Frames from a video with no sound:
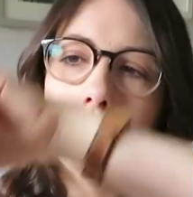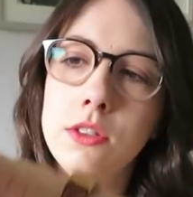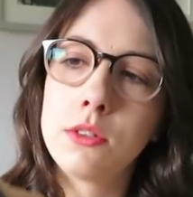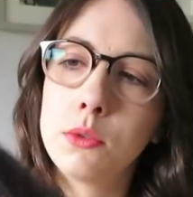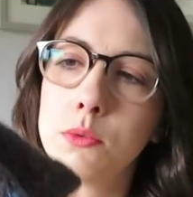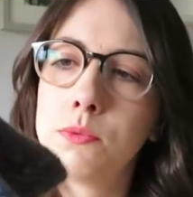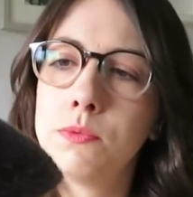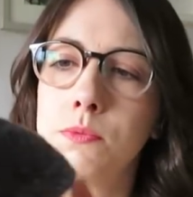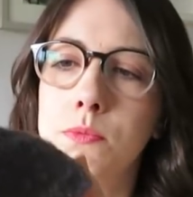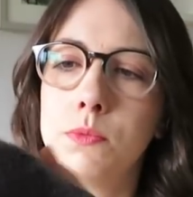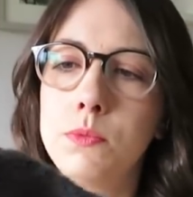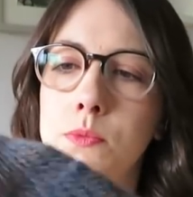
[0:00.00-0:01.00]
just sort of
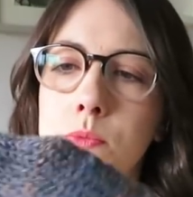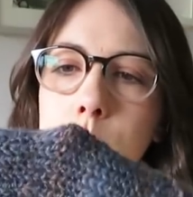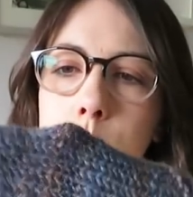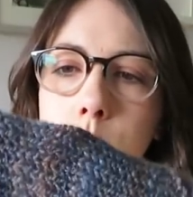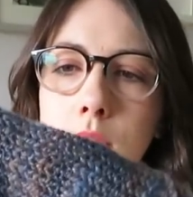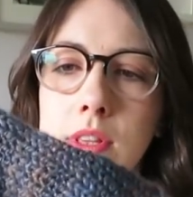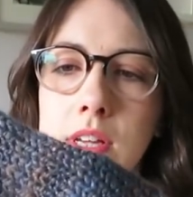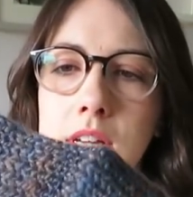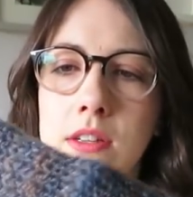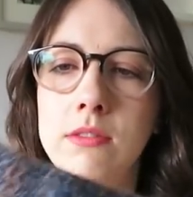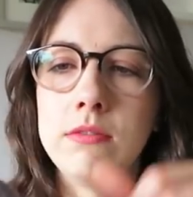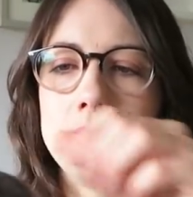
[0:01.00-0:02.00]
folded
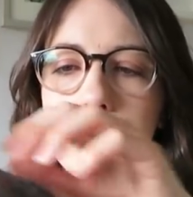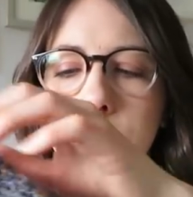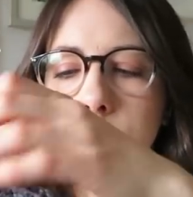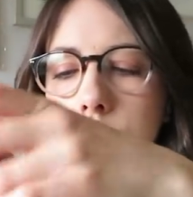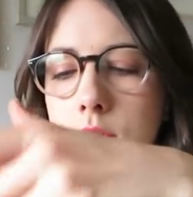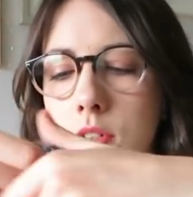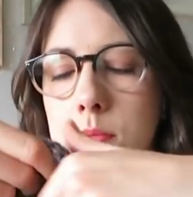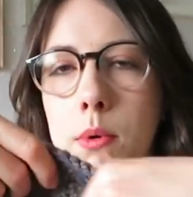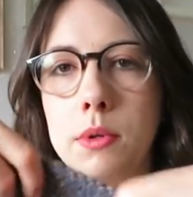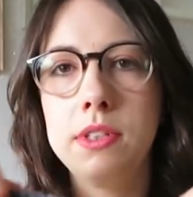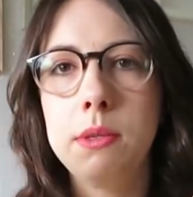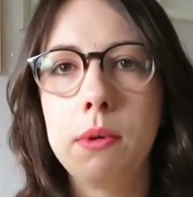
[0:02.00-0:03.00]
there.
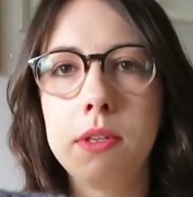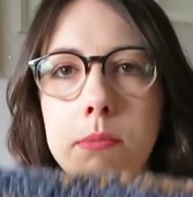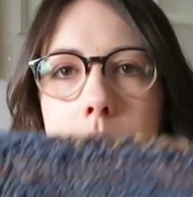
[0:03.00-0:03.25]
Probably see where it's